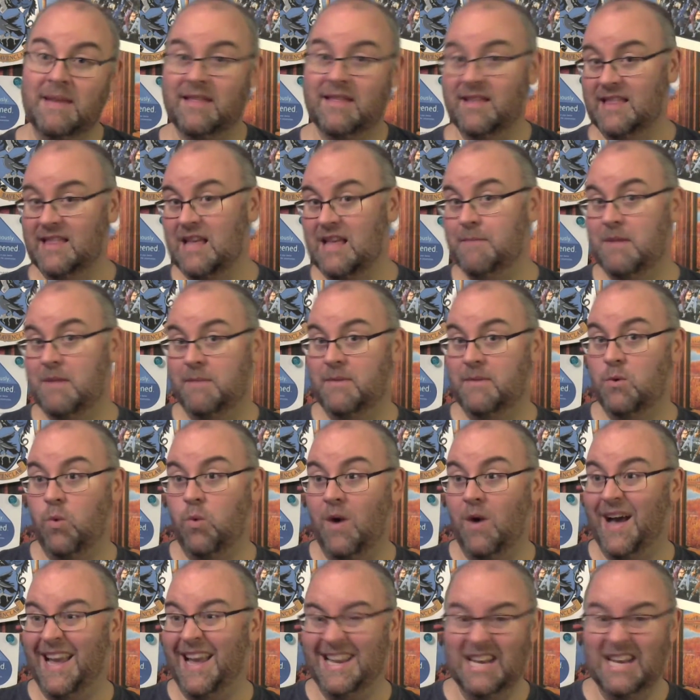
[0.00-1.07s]
I think that may be
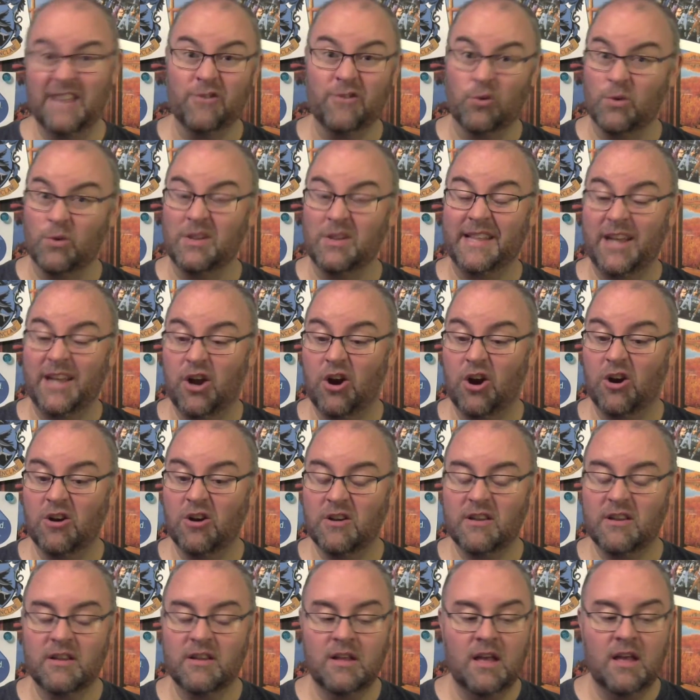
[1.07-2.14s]
why it never really
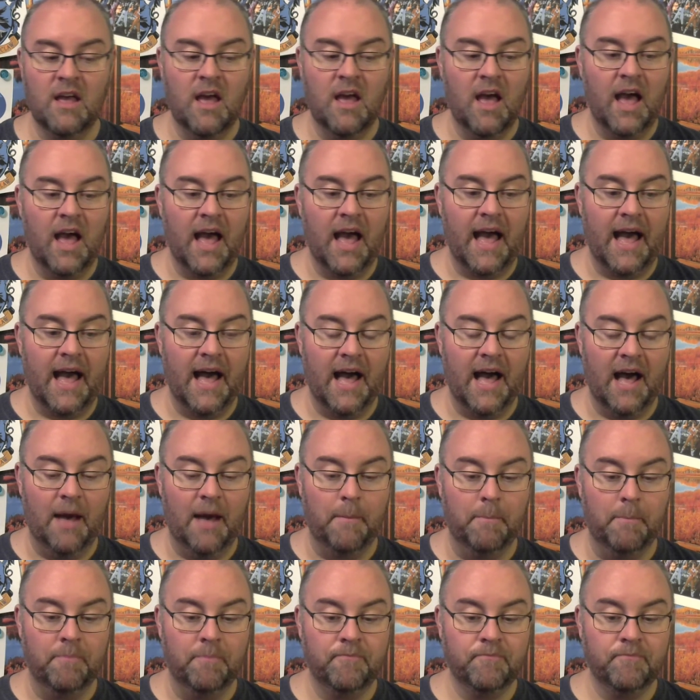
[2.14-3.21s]
hurt. But